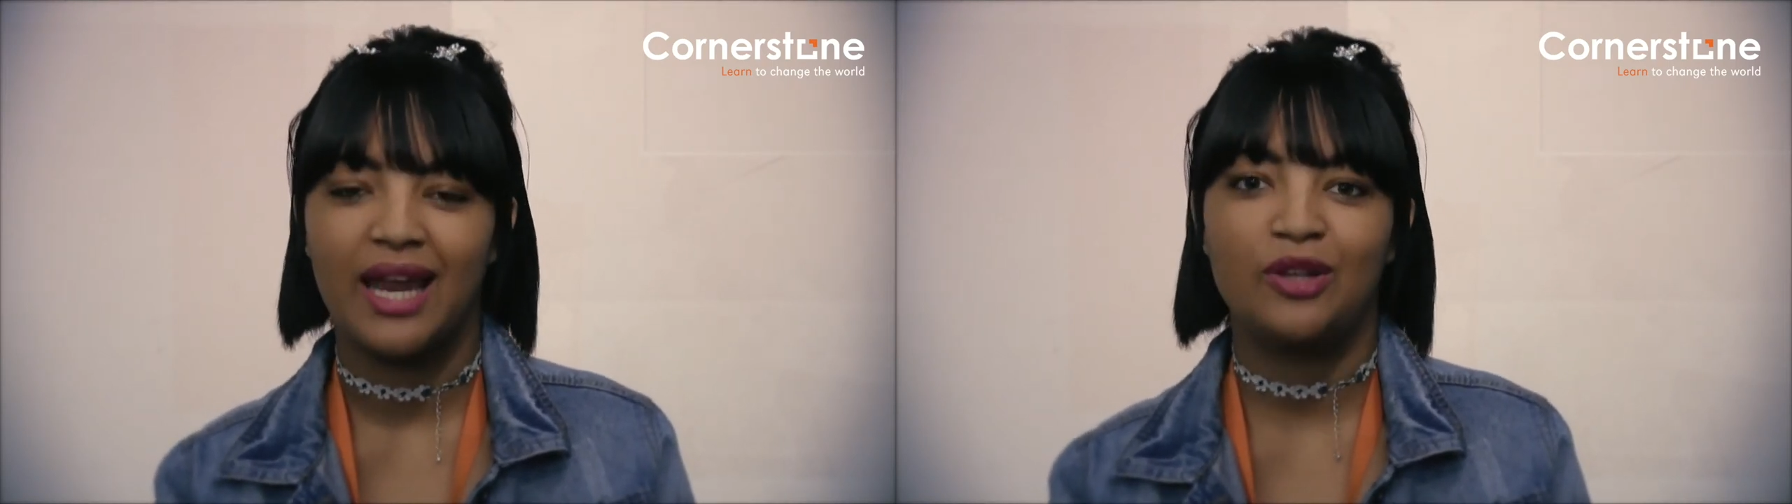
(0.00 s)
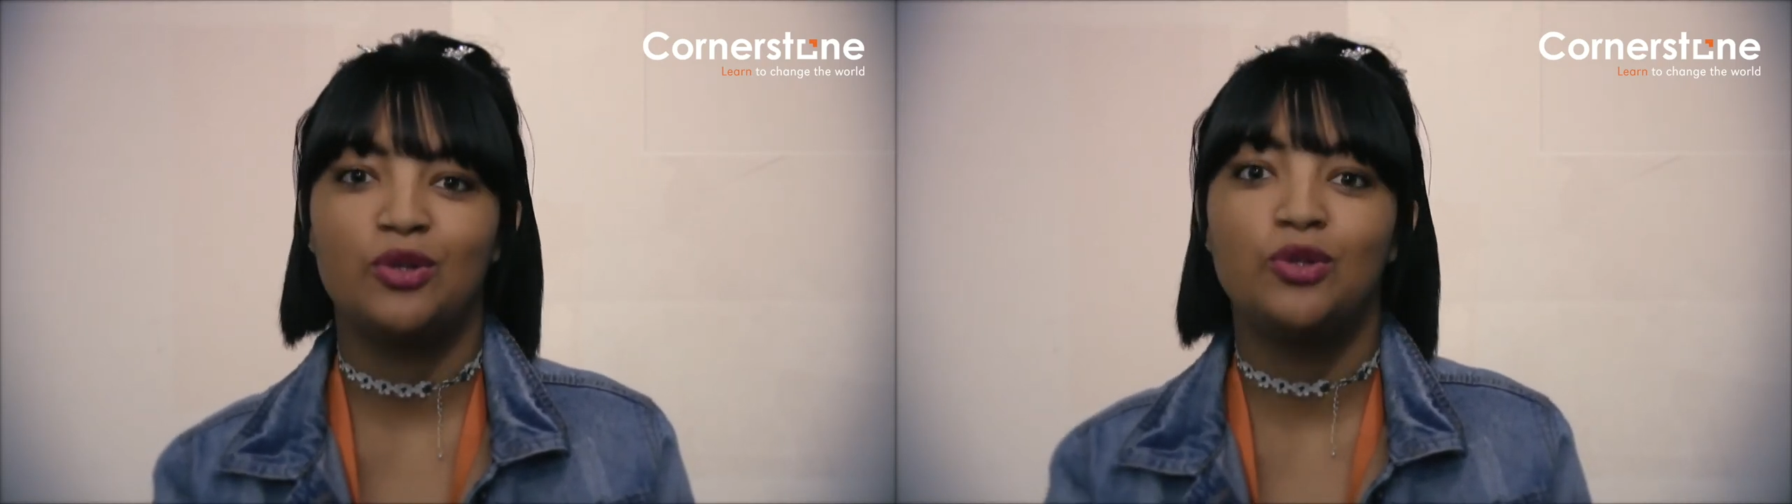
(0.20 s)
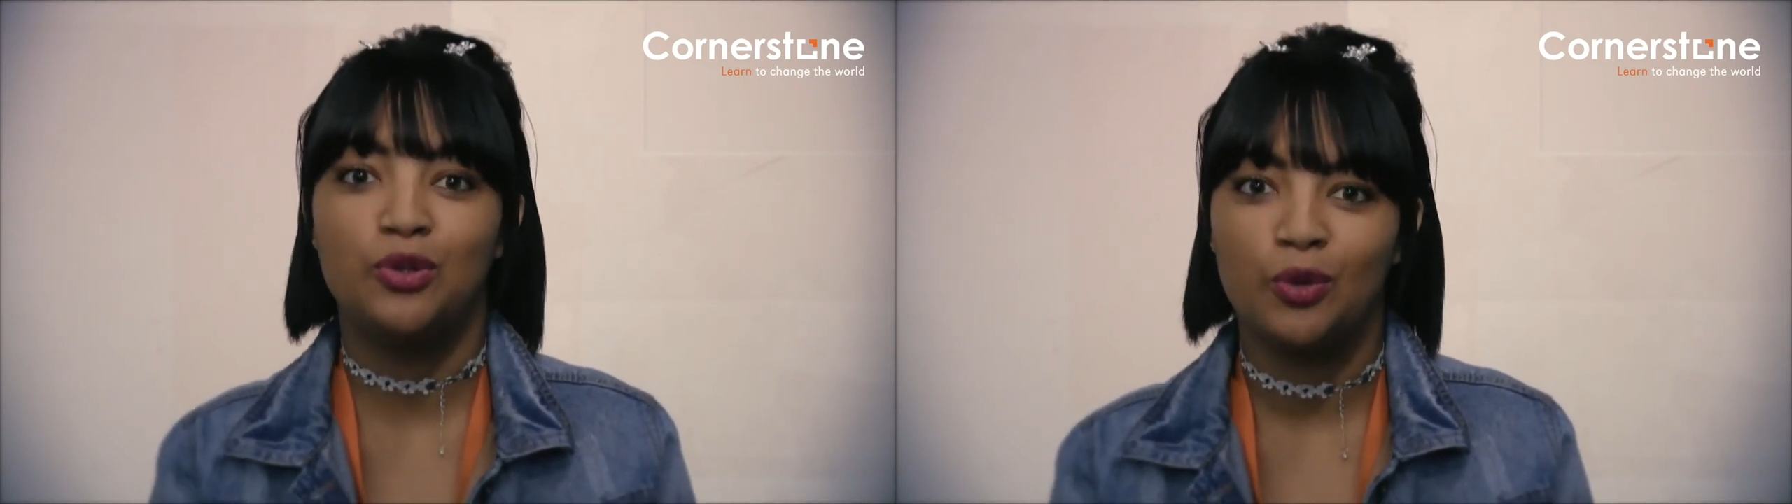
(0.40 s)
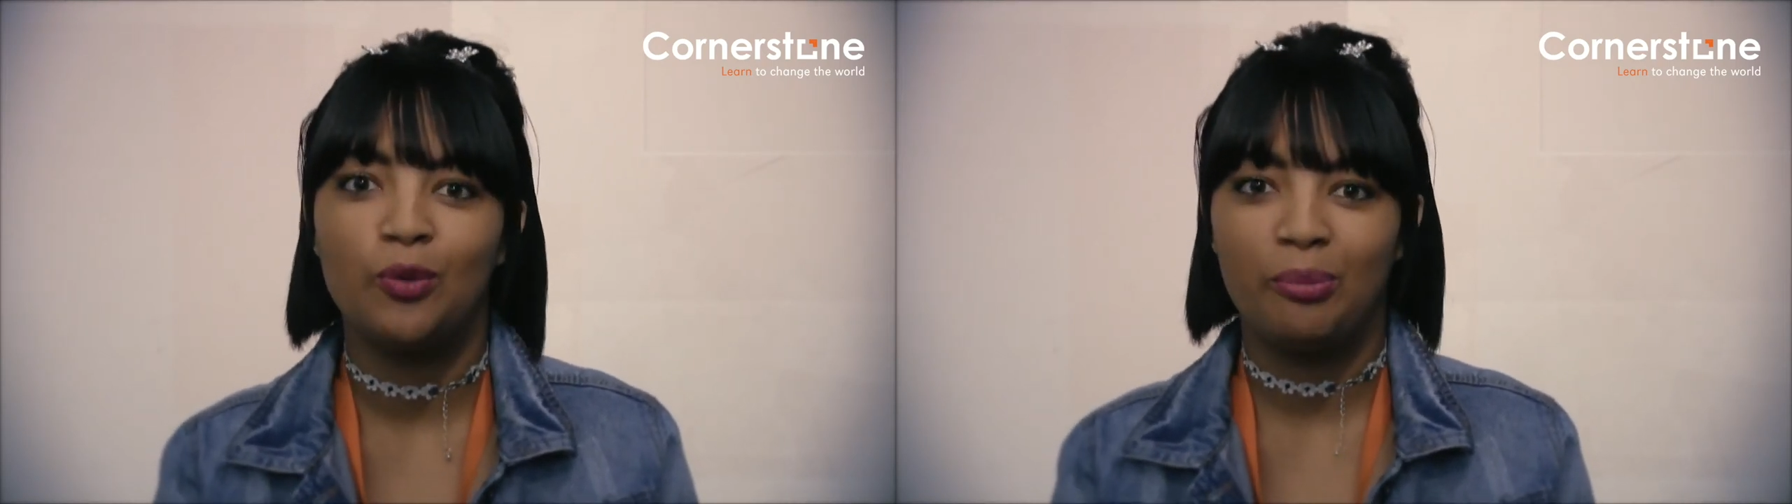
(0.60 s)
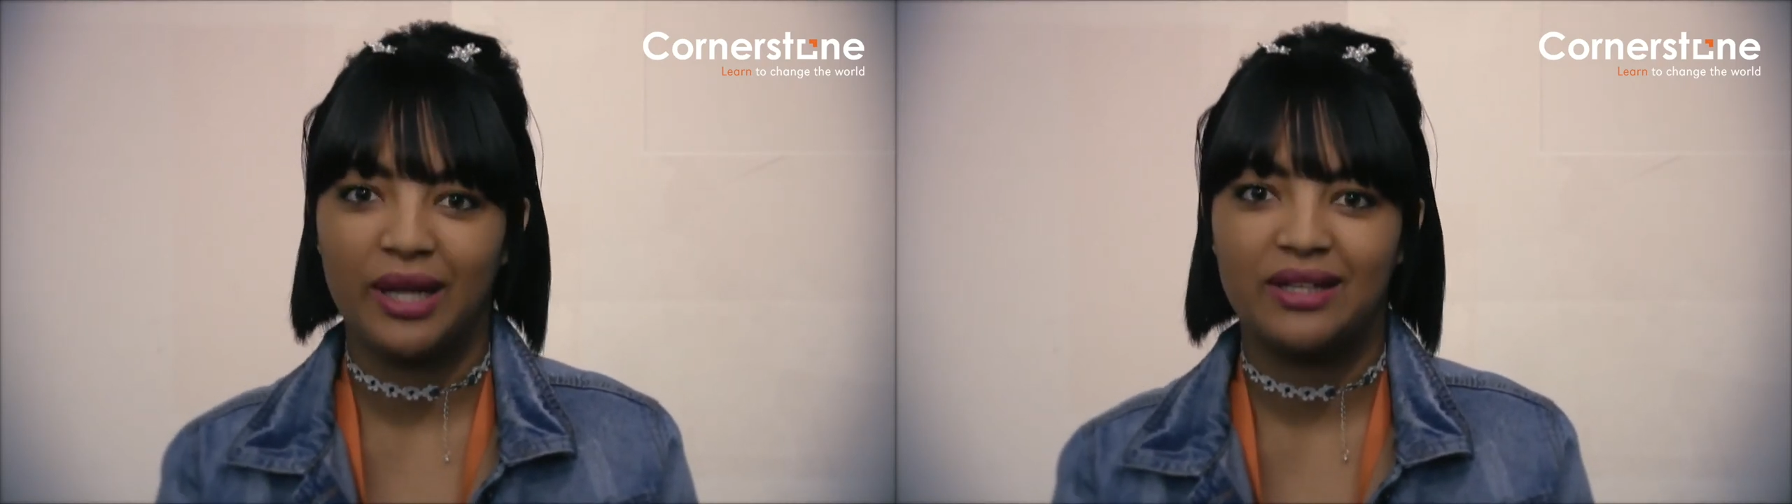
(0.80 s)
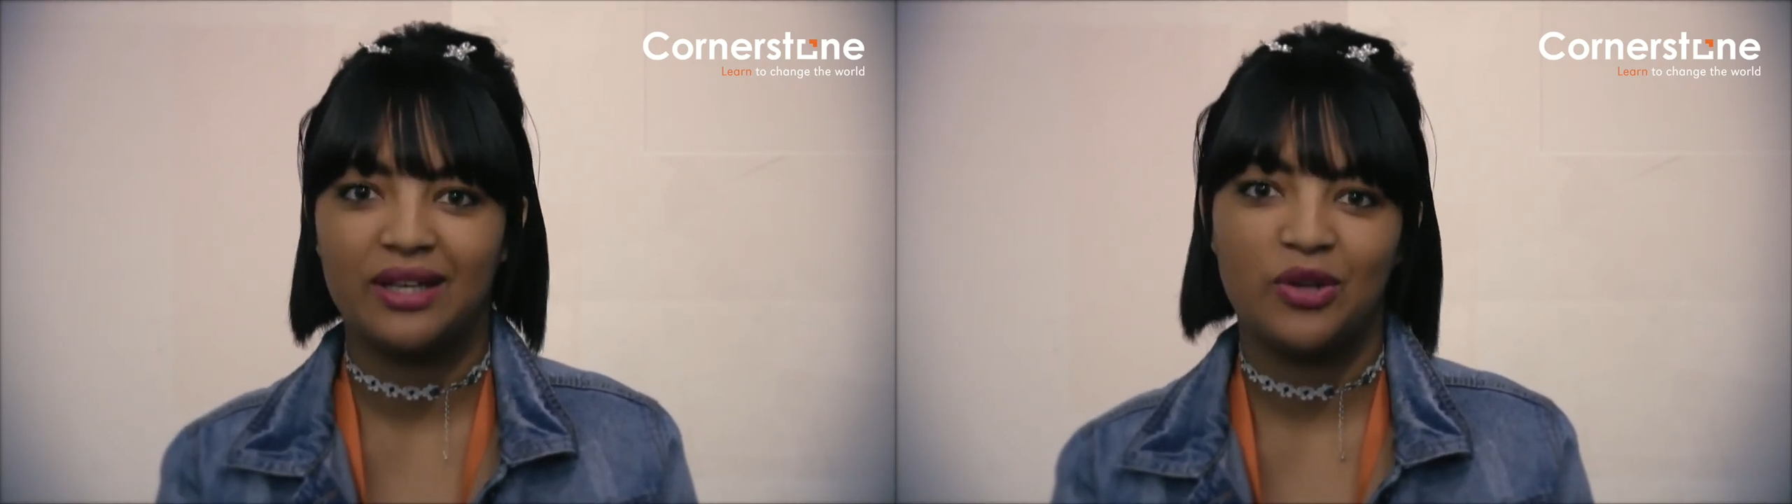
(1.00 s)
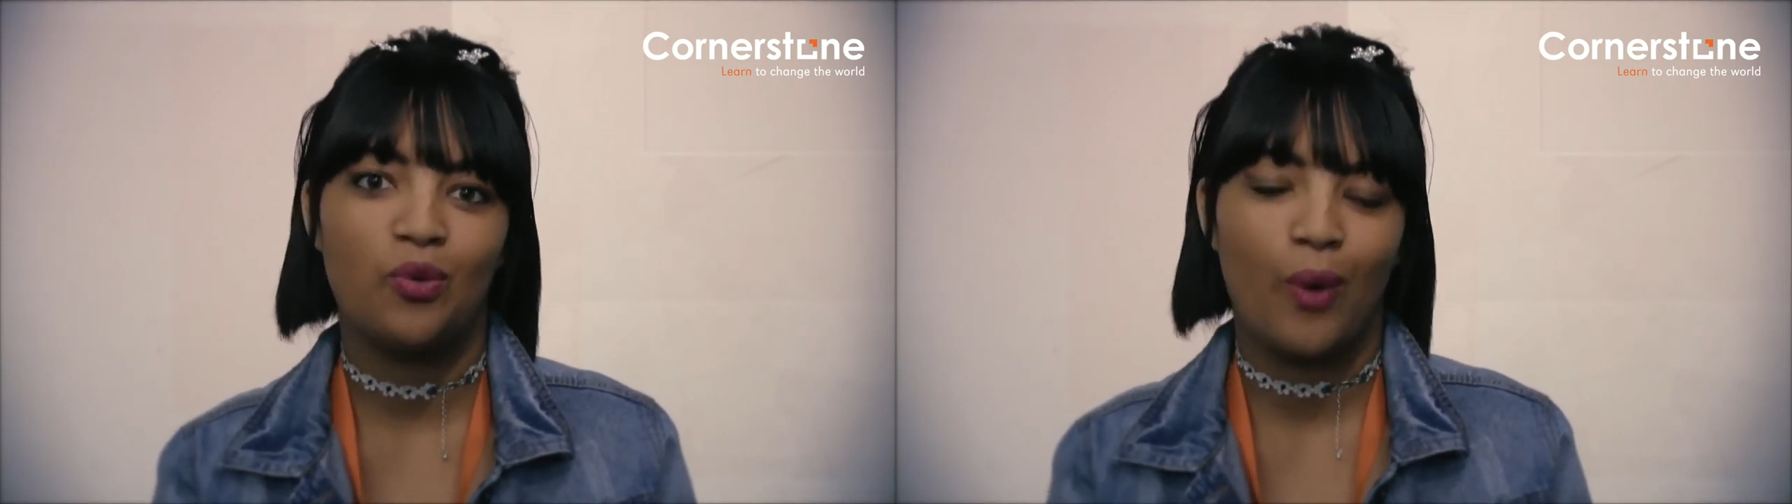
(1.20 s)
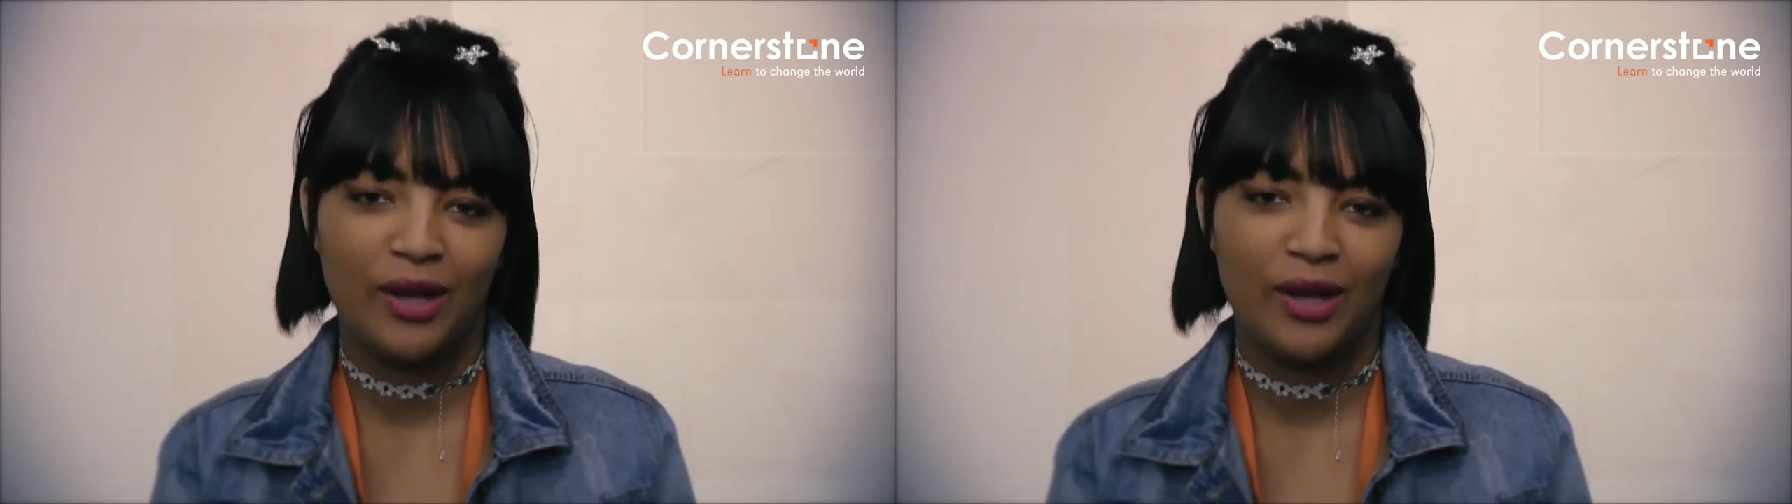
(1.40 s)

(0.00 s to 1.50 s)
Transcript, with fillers: like to do better, you